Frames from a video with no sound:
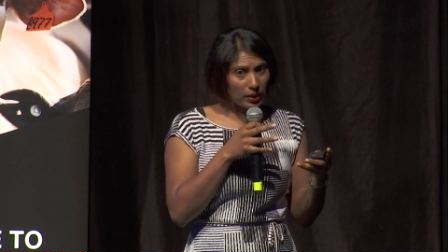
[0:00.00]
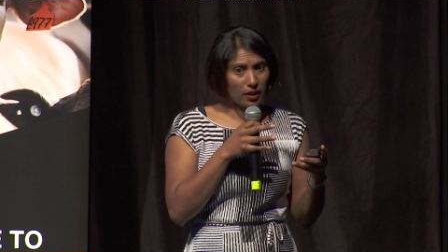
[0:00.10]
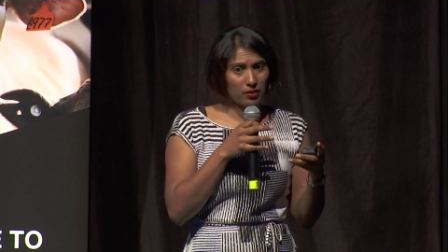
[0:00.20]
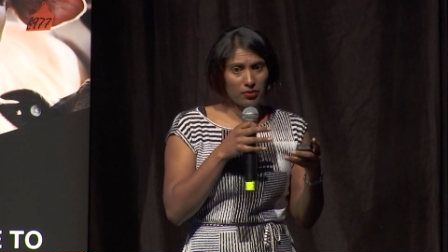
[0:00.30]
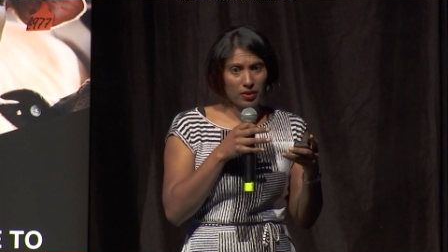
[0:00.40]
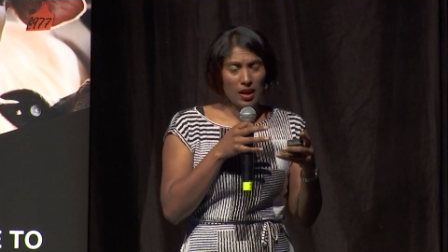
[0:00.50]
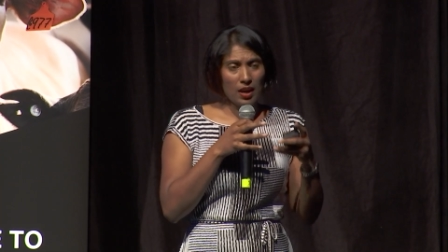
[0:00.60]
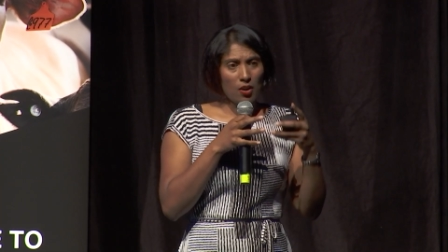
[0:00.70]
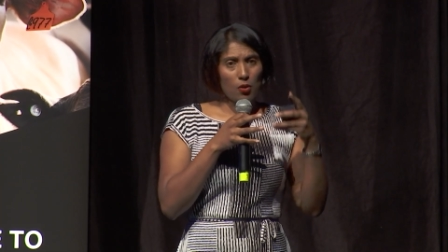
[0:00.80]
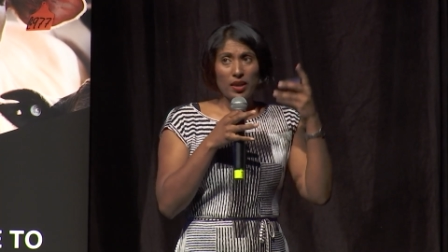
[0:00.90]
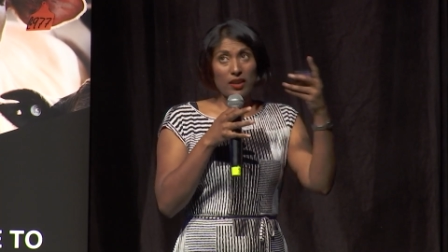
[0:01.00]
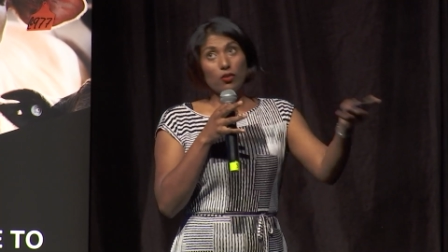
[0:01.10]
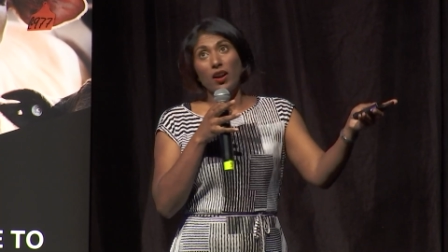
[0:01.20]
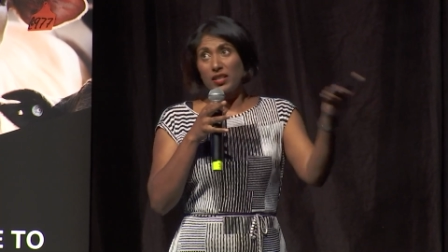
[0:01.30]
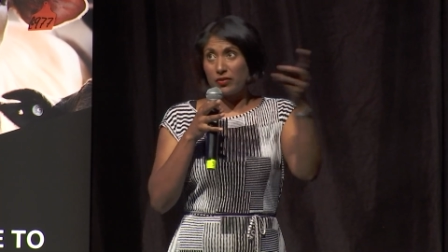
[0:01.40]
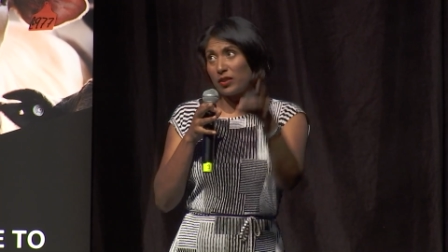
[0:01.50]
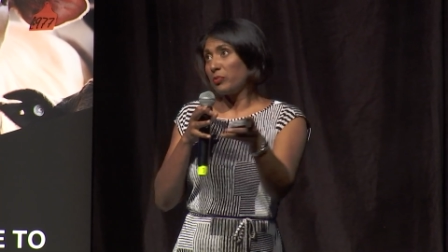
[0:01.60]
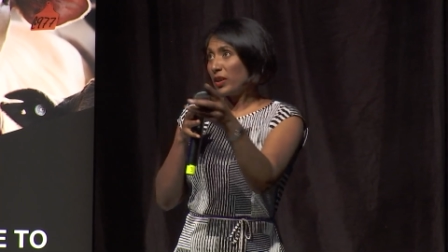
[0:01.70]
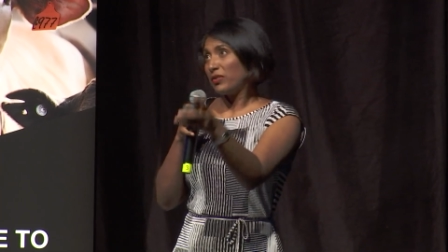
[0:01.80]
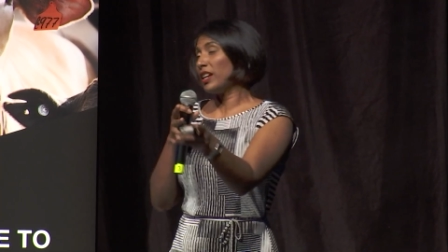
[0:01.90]
beef, or that grass-fed
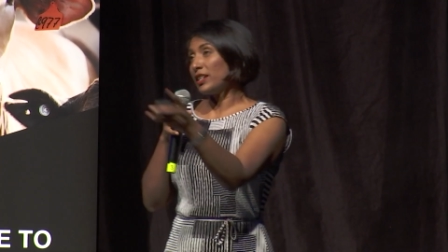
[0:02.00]
beef that